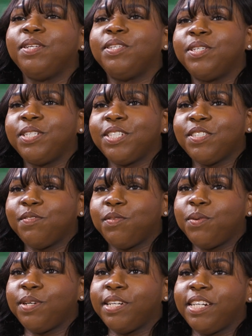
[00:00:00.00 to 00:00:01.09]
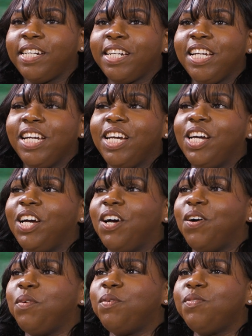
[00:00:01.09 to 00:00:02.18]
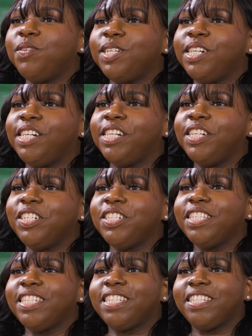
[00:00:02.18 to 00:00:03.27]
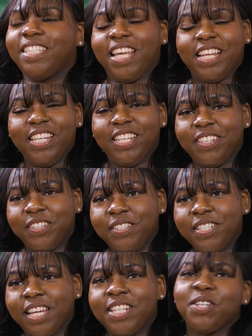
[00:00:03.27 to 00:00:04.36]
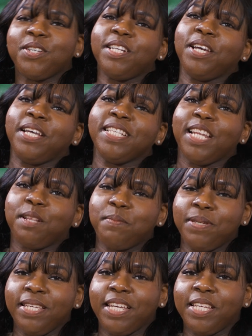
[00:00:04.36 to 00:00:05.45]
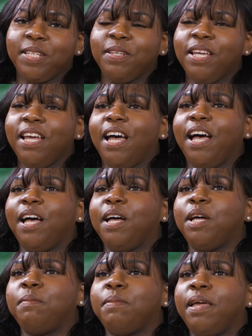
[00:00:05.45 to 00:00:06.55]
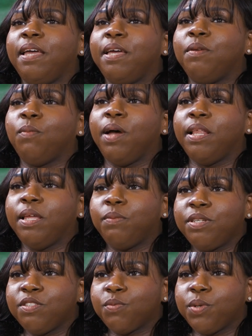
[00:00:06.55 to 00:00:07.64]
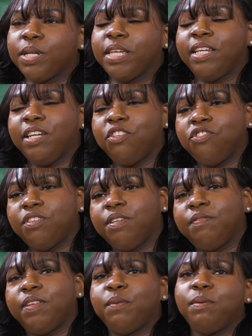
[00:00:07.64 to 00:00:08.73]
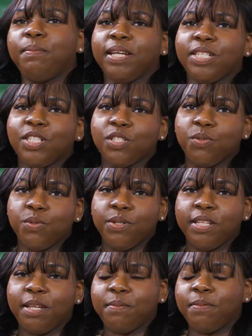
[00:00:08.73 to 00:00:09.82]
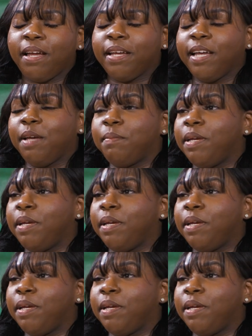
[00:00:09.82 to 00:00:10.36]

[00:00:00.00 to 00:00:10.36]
a nurse for over 10 years. I started out as an LPN, and while I was working night shift, I went back to school. I got